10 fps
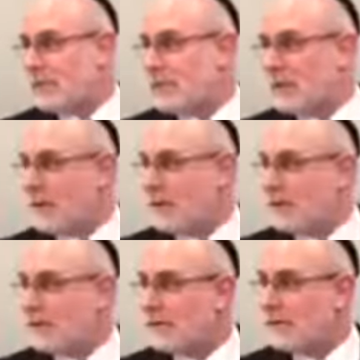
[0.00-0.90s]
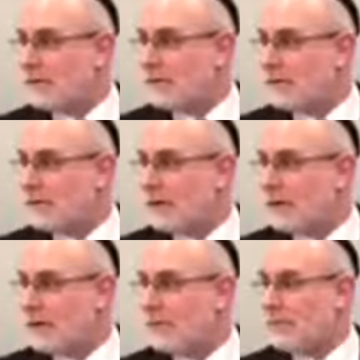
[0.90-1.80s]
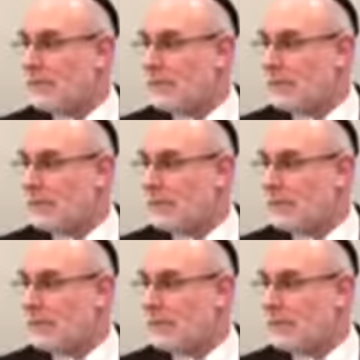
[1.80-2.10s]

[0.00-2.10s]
was uh, the